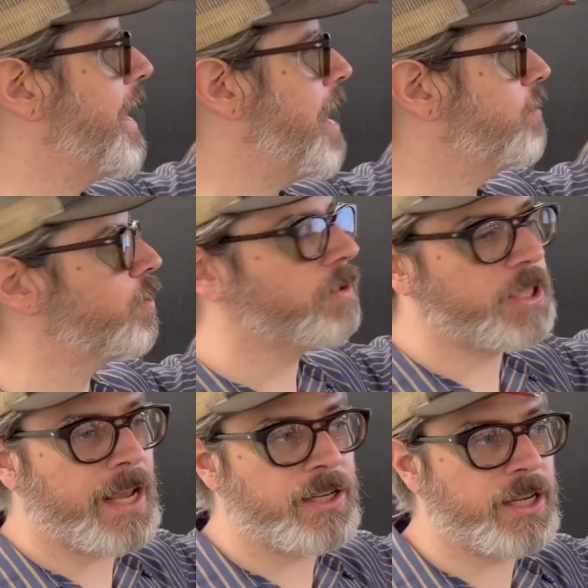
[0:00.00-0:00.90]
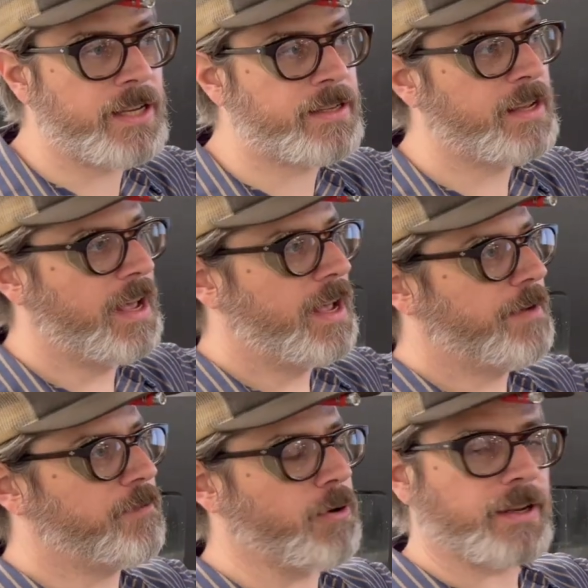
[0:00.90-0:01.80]
out tool changes,
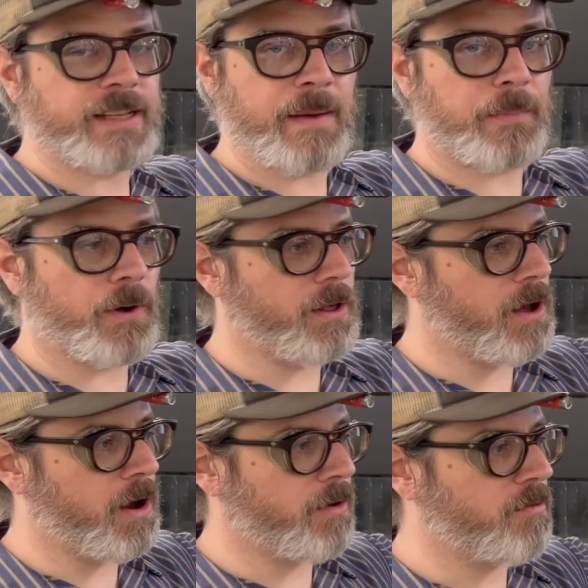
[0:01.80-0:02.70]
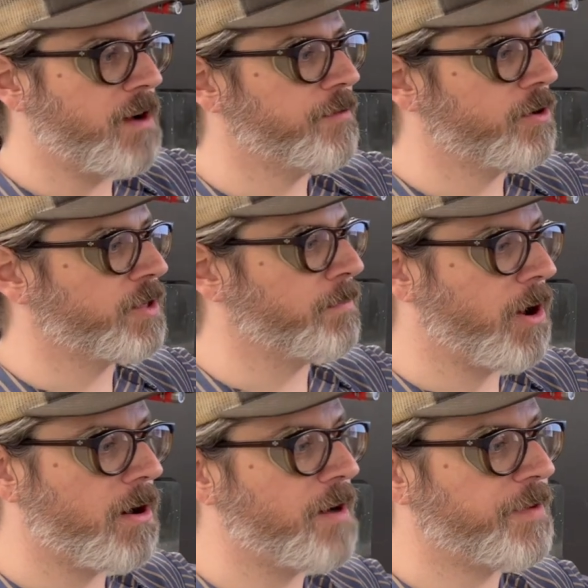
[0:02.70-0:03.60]
for example, on roughers and
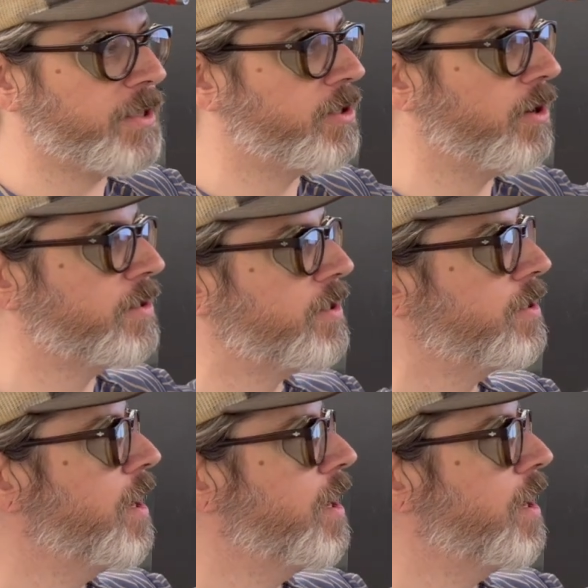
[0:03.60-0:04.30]
part off inserts,